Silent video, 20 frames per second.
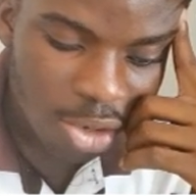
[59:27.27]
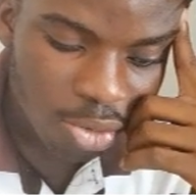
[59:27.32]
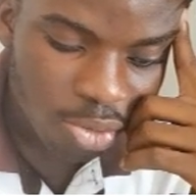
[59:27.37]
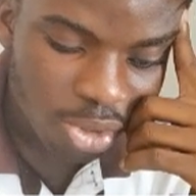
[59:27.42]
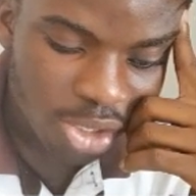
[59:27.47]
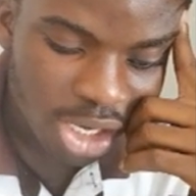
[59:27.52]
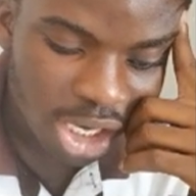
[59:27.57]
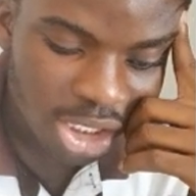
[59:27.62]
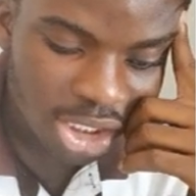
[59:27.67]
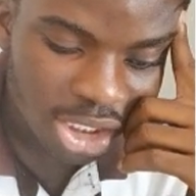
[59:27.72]

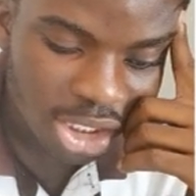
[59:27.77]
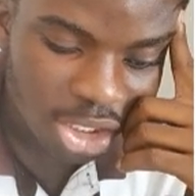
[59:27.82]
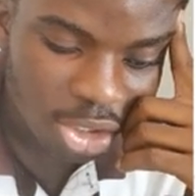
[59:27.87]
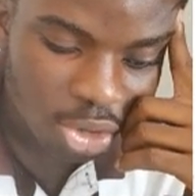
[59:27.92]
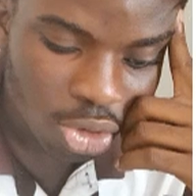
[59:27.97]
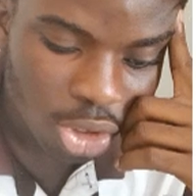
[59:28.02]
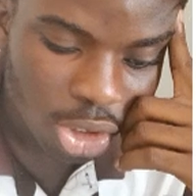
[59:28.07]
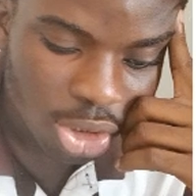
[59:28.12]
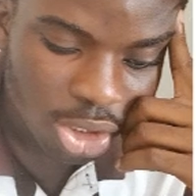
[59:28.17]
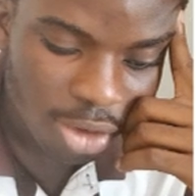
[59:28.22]
Reduction in
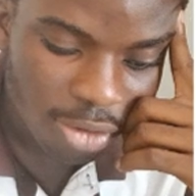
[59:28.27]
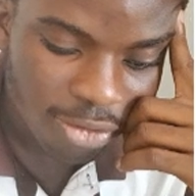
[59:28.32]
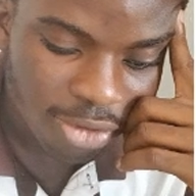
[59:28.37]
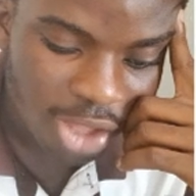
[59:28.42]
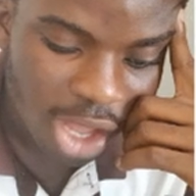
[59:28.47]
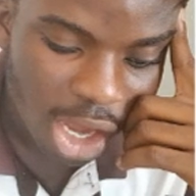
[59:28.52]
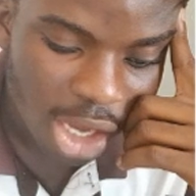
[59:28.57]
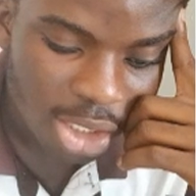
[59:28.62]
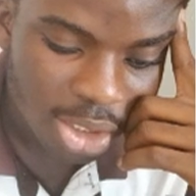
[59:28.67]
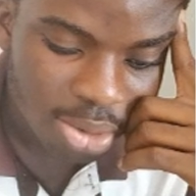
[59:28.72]
cost of
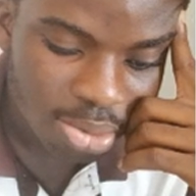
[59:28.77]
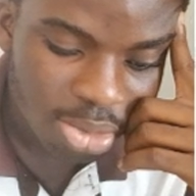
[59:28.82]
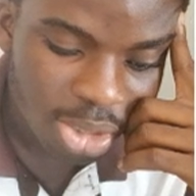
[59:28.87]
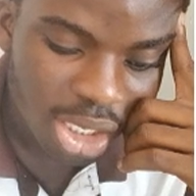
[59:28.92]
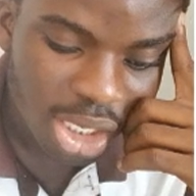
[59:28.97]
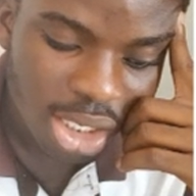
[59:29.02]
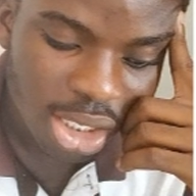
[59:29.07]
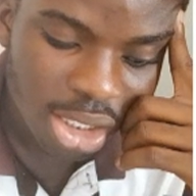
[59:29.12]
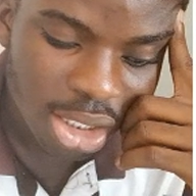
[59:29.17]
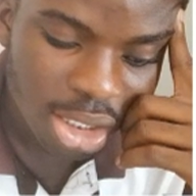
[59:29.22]
tags,
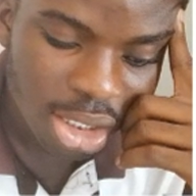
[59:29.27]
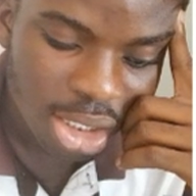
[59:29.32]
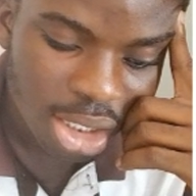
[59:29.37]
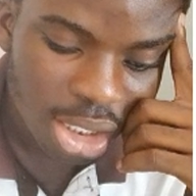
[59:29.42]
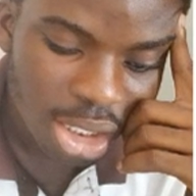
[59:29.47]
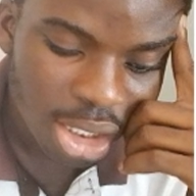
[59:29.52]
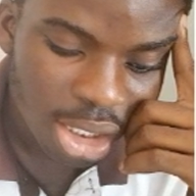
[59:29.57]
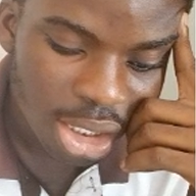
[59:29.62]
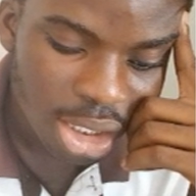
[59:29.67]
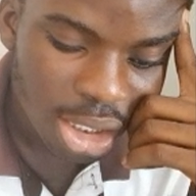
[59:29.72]
making
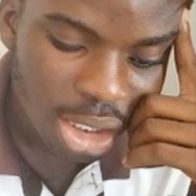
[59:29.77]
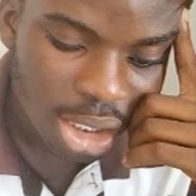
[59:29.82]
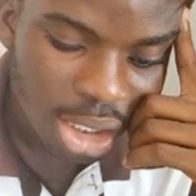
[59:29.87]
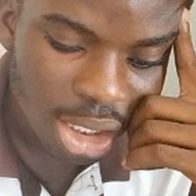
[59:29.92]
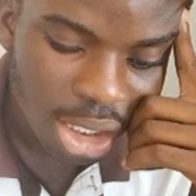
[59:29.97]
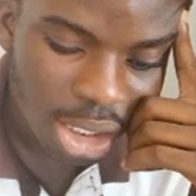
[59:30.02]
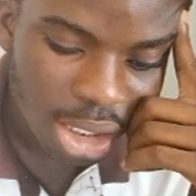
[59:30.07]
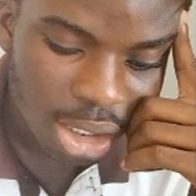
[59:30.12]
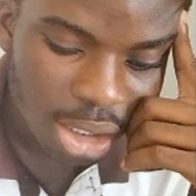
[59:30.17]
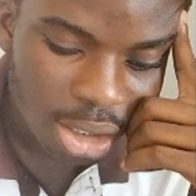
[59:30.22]

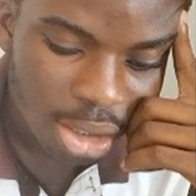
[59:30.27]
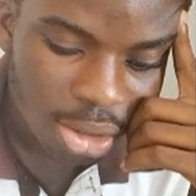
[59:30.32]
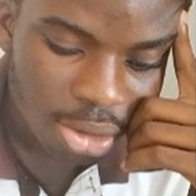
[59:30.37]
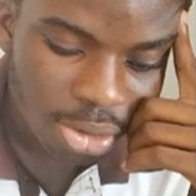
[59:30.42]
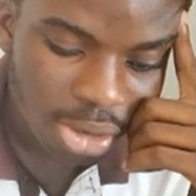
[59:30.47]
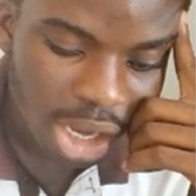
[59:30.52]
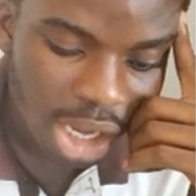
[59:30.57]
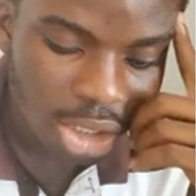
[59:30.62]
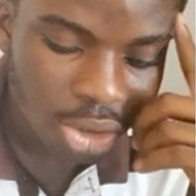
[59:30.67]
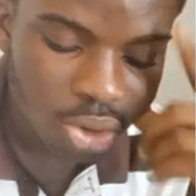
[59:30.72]

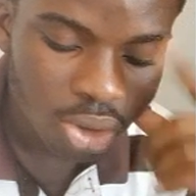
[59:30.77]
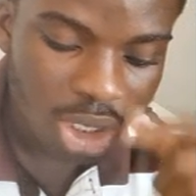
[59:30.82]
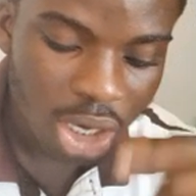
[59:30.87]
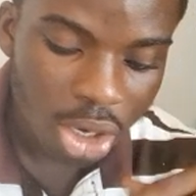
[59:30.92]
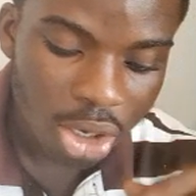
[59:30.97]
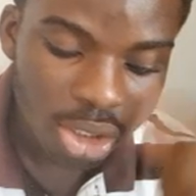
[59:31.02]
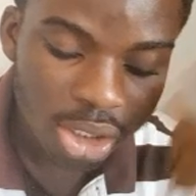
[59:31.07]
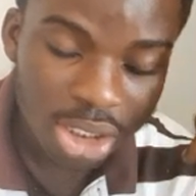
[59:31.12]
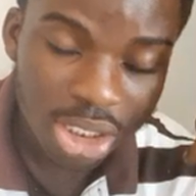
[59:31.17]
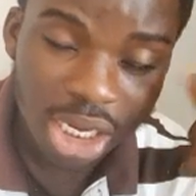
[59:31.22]
right. So
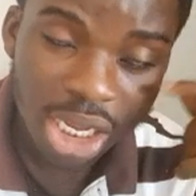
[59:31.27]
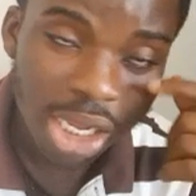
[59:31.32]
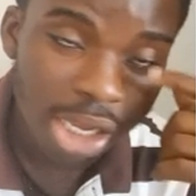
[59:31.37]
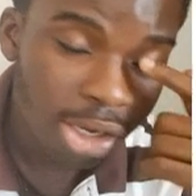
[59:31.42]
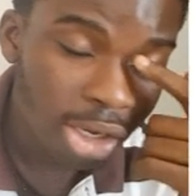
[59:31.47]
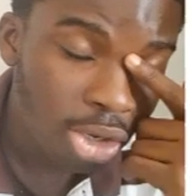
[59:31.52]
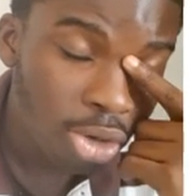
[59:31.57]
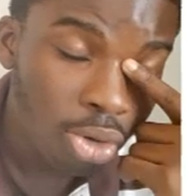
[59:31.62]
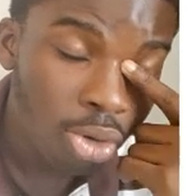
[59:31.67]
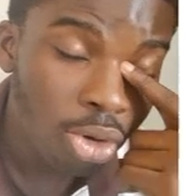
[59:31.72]
now
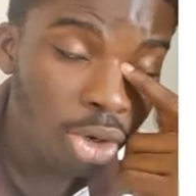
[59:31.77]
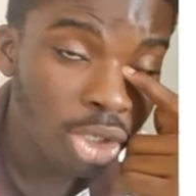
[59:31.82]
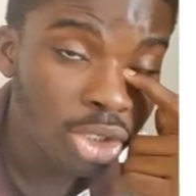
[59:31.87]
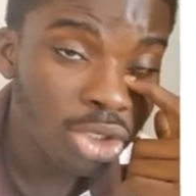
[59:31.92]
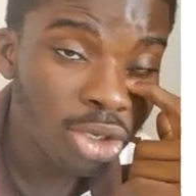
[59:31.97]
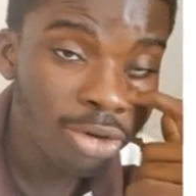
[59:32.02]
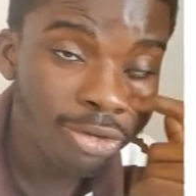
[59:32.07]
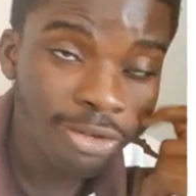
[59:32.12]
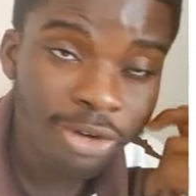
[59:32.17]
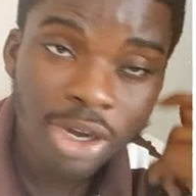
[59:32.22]
the cost
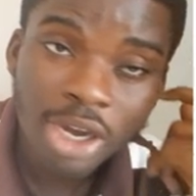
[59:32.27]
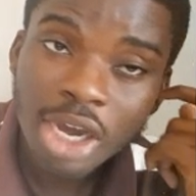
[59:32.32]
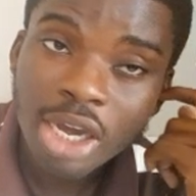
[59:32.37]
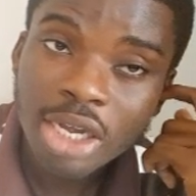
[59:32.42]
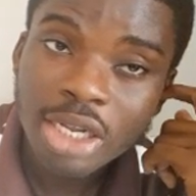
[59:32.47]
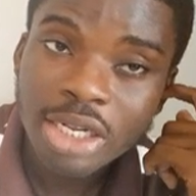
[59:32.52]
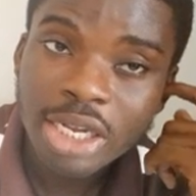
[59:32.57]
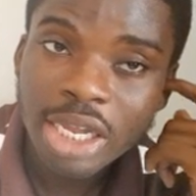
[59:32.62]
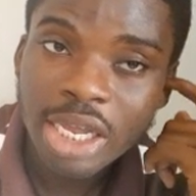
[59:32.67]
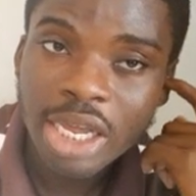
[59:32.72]
of
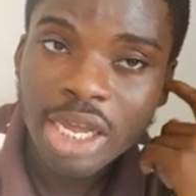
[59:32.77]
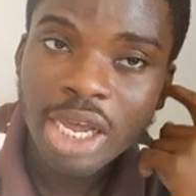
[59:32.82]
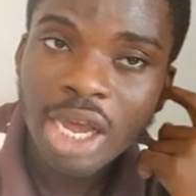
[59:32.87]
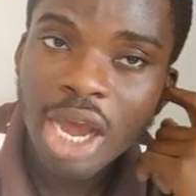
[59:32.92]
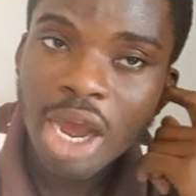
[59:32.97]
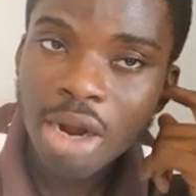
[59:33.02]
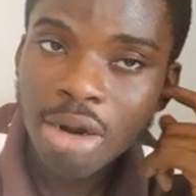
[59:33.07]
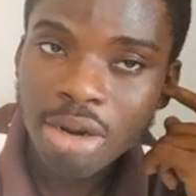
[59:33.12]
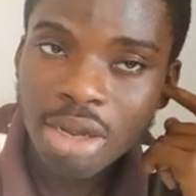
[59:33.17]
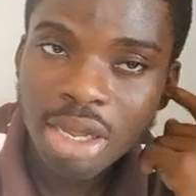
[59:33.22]
the
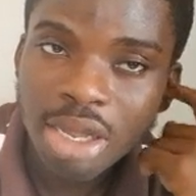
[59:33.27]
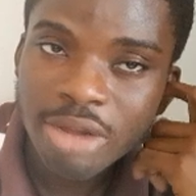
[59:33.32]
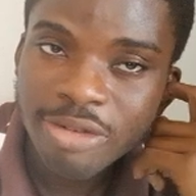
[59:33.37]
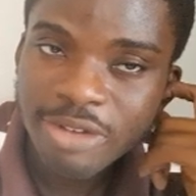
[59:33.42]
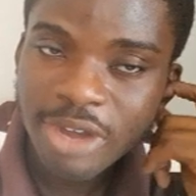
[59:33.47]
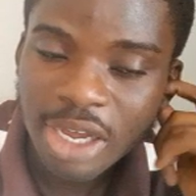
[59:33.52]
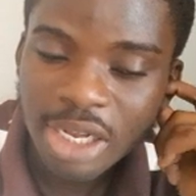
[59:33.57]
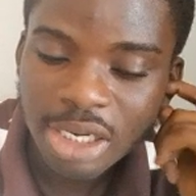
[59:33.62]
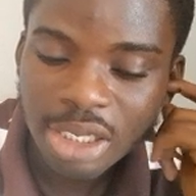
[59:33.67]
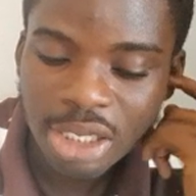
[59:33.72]

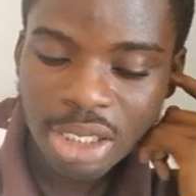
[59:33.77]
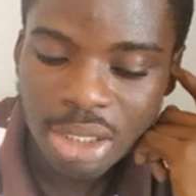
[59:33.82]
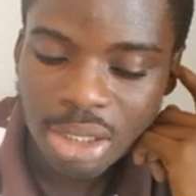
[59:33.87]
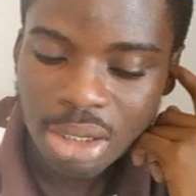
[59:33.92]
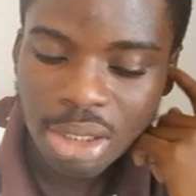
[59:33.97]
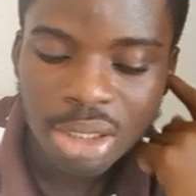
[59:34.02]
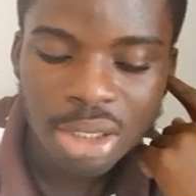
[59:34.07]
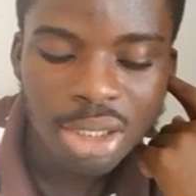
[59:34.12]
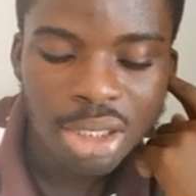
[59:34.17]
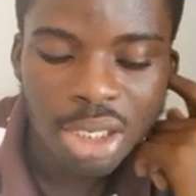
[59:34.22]
RFID
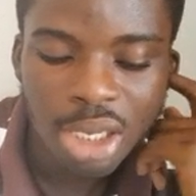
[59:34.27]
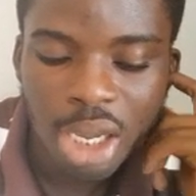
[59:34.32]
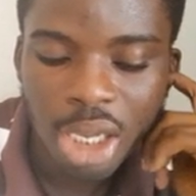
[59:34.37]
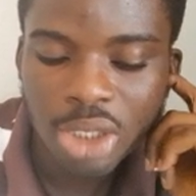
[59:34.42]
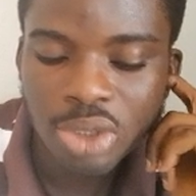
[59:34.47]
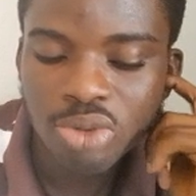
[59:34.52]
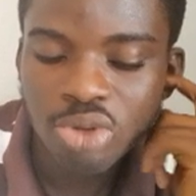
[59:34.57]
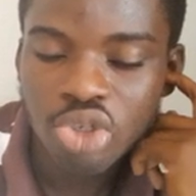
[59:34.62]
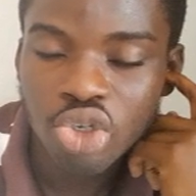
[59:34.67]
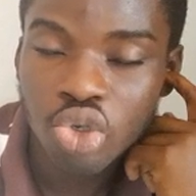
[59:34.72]

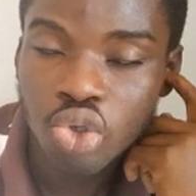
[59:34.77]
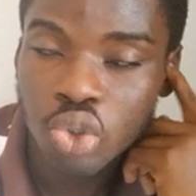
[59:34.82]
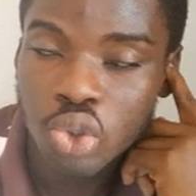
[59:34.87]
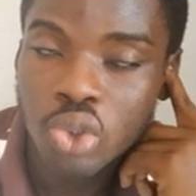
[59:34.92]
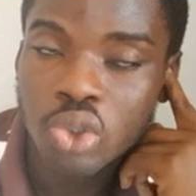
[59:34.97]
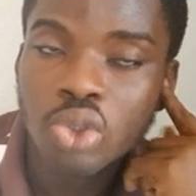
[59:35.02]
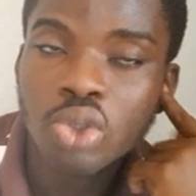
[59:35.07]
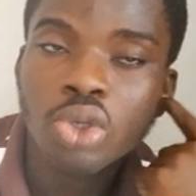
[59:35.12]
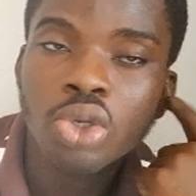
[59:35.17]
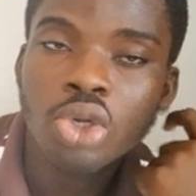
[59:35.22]
has reduced.
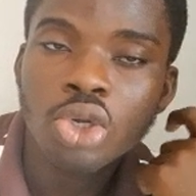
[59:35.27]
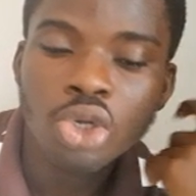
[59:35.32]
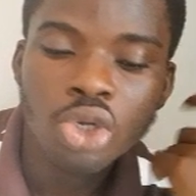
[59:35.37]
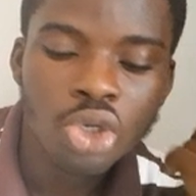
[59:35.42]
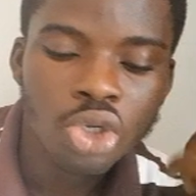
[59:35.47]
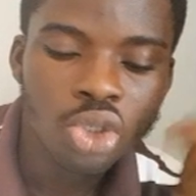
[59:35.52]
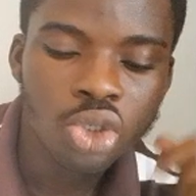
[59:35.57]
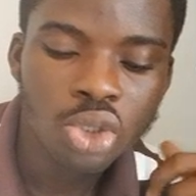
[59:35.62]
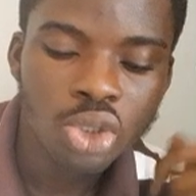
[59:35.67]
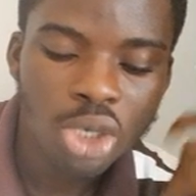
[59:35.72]

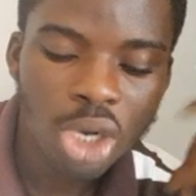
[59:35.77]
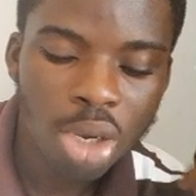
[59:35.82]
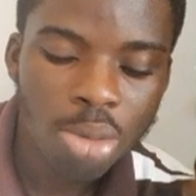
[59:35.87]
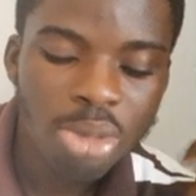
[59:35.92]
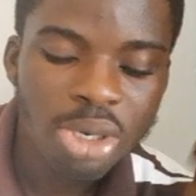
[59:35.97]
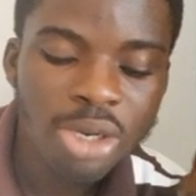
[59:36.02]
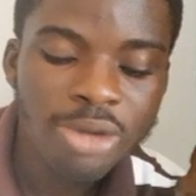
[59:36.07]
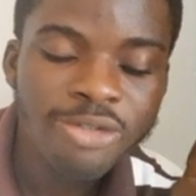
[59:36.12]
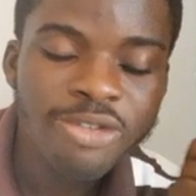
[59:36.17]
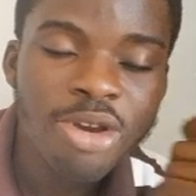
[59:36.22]
So now
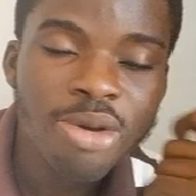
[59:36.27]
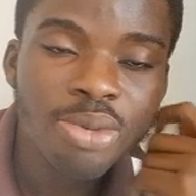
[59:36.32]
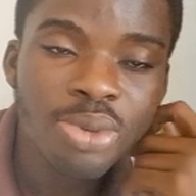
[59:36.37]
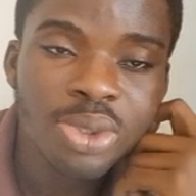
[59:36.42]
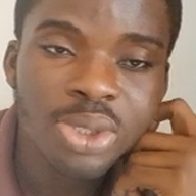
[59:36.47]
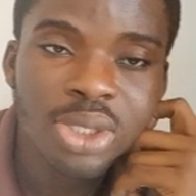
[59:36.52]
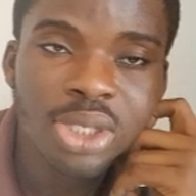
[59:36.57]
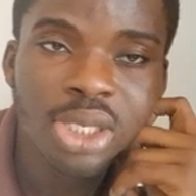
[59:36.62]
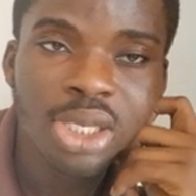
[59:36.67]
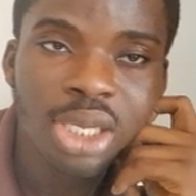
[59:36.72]
many
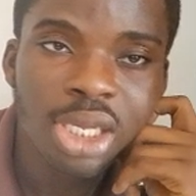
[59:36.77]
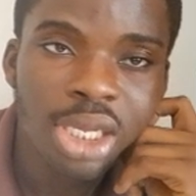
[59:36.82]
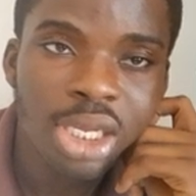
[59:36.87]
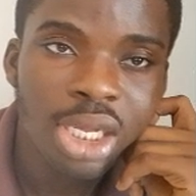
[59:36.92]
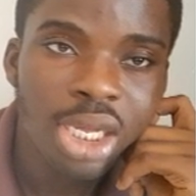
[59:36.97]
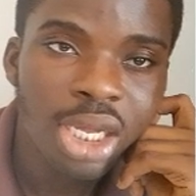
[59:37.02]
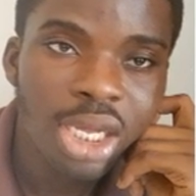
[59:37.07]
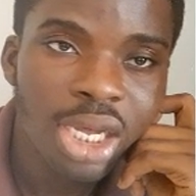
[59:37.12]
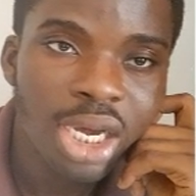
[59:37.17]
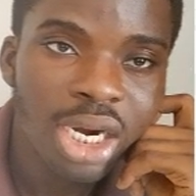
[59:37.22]
firms
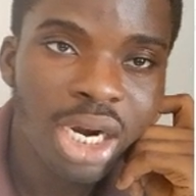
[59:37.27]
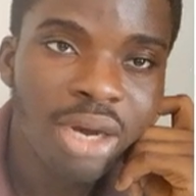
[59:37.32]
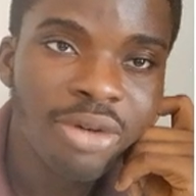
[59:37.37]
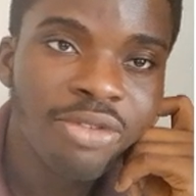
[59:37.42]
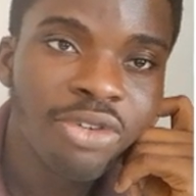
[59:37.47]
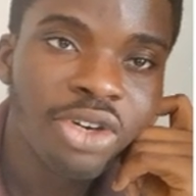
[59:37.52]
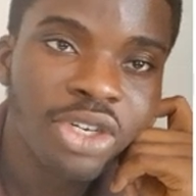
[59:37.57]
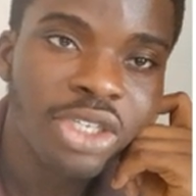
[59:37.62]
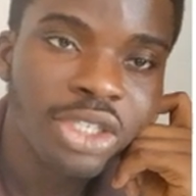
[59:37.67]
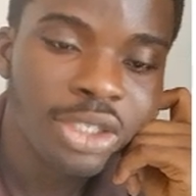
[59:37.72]
can
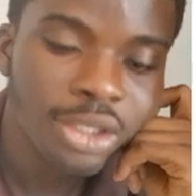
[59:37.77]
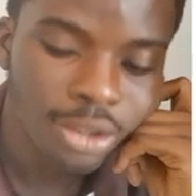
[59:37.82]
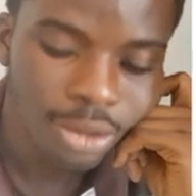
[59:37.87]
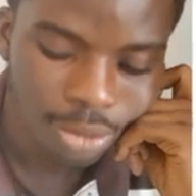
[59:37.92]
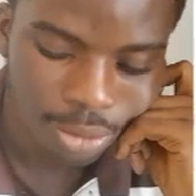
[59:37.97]
afford it.